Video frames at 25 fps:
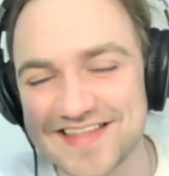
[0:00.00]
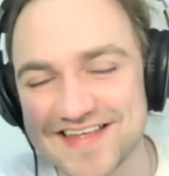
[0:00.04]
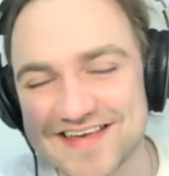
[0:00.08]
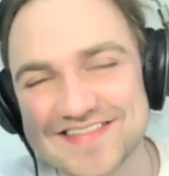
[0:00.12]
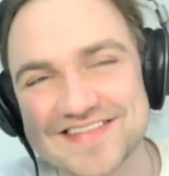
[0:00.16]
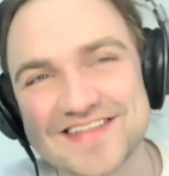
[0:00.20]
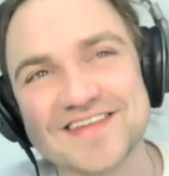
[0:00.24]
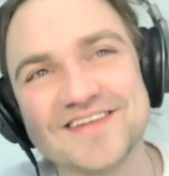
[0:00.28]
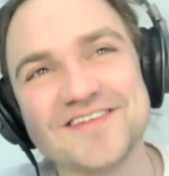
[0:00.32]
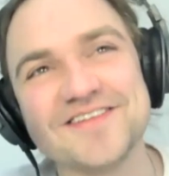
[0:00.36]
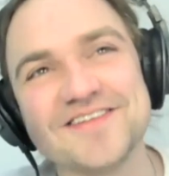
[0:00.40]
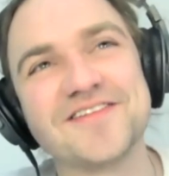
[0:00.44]
like
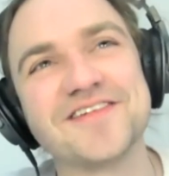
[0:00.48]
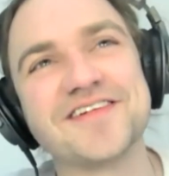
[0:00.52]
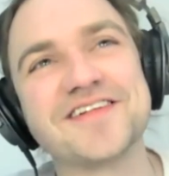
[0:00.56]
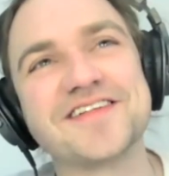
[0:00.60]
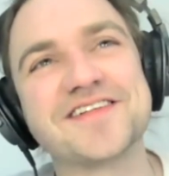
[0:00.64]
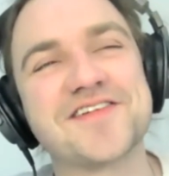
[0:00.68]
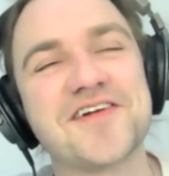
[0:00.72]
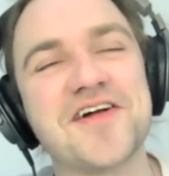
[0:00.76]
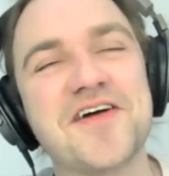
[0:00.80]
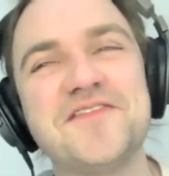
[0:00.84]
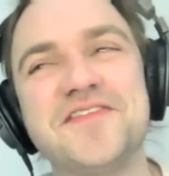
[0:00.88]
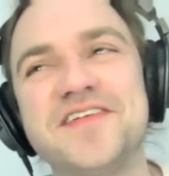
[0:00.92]
that you were
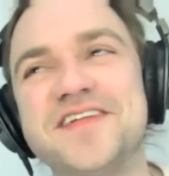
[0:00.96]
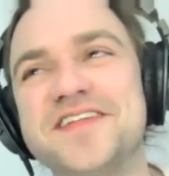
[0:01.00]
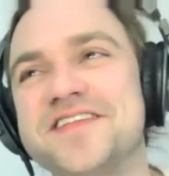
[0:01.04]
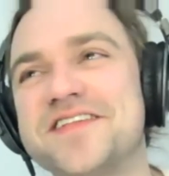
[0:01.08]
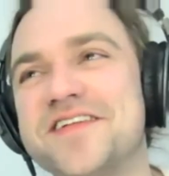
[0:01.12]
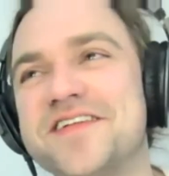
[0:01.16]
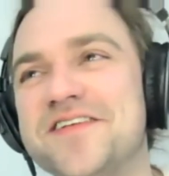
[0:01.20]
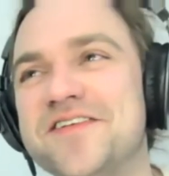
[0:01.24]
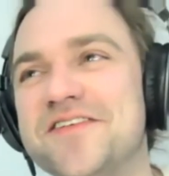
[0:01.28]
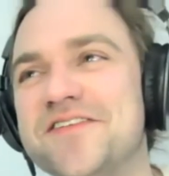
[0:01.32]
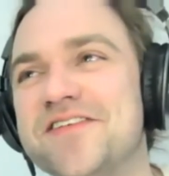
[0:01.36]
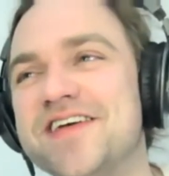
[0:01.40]
describing as
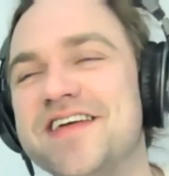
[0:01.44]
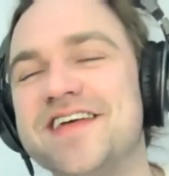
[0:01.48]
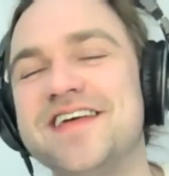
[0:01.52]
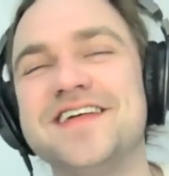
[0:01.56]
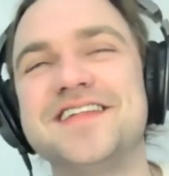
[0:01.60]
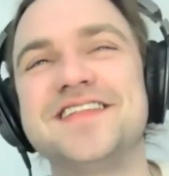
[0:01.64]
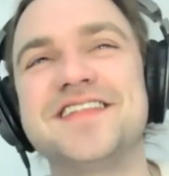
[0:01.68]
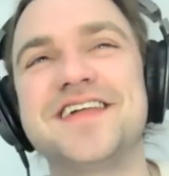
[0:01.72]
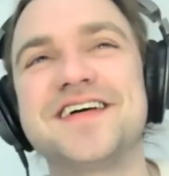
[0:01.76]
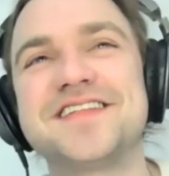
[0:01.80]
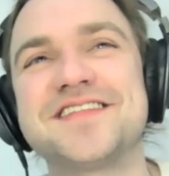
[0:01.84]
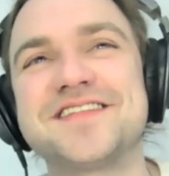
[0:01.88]

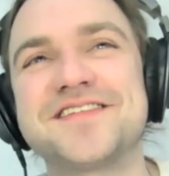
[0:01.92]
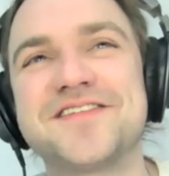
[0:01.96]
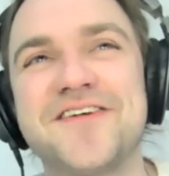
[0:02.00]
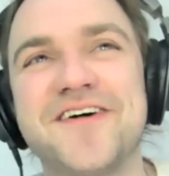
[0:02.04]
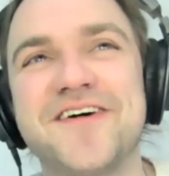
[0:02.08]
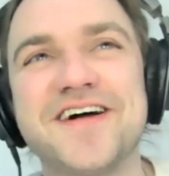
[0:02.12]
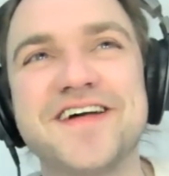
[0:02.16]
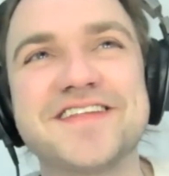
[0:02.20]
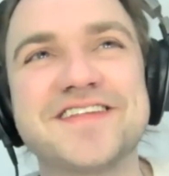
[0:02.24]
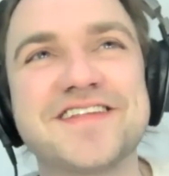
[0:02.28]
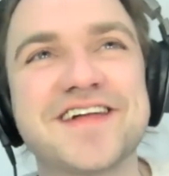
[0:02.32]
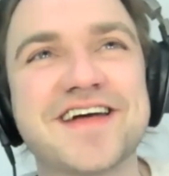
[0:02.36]
kooky. That's
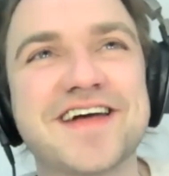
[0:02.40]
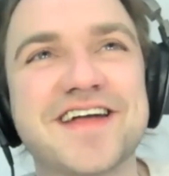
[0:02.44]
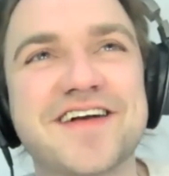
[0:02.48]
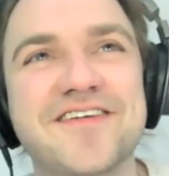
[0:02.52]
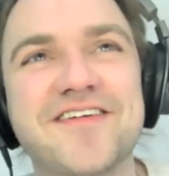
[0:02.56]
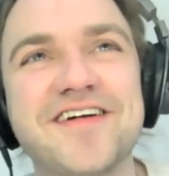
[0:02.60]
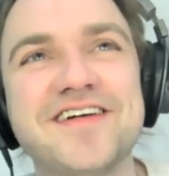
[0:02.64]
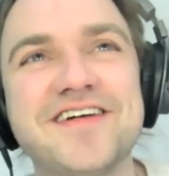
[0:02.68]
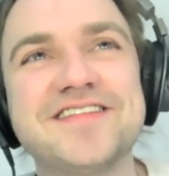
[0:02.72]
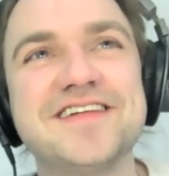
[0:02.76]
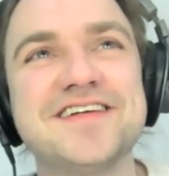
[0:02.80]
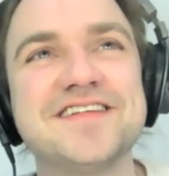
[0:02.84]
twice. I gotta
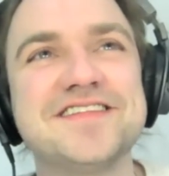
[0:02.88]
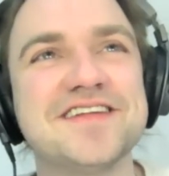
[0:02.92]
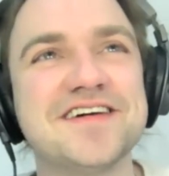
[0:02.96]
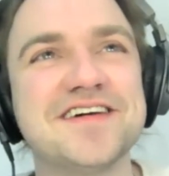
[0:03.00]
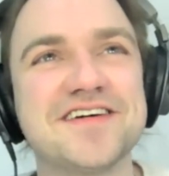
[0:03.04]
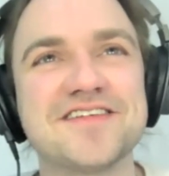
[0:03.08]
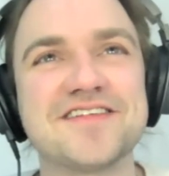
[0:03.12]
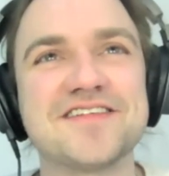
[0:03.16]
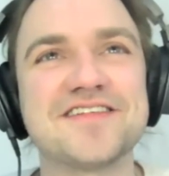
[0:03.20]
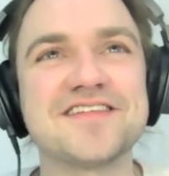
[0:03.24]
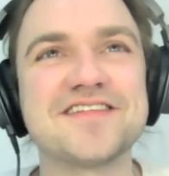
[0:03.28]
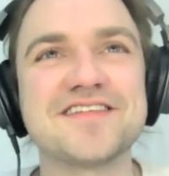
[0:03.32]
write that
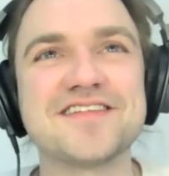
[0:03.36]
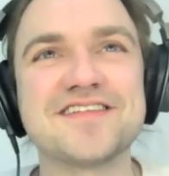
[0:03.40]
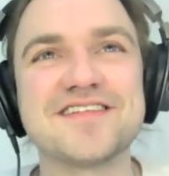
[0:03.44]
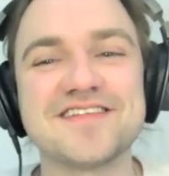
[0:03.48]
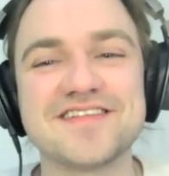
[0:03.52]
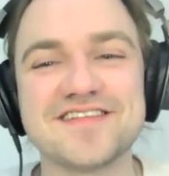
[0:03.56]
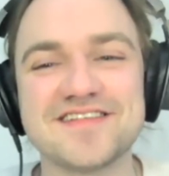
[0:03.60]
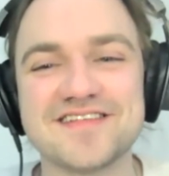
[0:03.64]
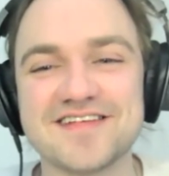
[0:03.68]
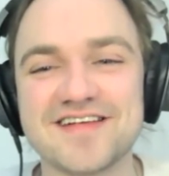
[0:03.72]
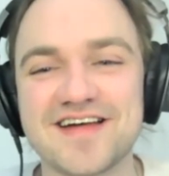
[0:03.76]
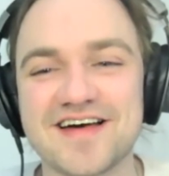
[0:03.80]
down.
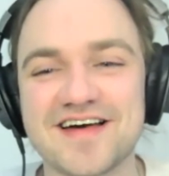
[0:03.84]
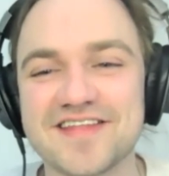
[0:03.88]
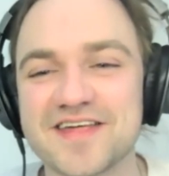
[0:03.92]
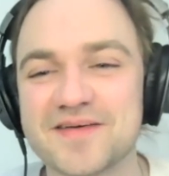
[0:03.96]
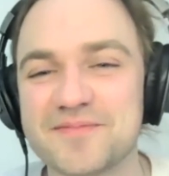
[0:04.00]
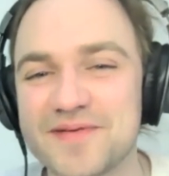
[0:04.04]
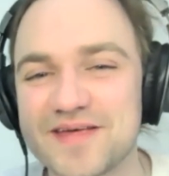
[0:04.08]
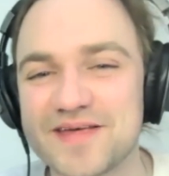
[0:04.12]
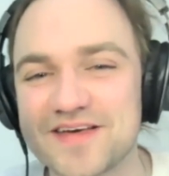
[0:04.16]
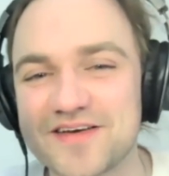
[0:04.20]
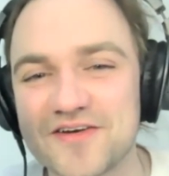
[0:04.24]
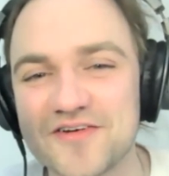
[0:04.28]
I
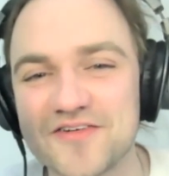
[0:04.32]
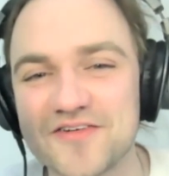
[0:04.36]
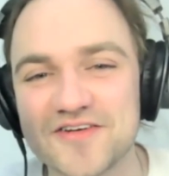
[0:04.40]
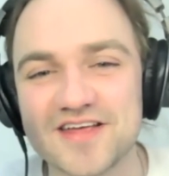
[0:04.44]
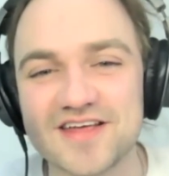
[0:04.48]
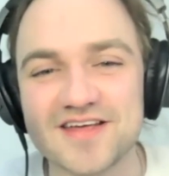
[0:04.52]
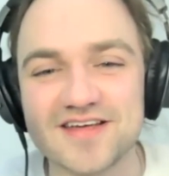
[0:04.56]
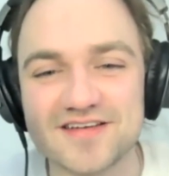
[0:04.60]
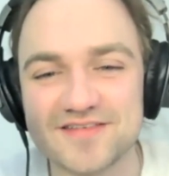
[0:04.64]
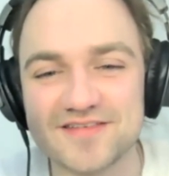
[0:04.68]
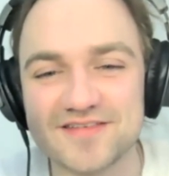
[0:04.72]
like being kooky.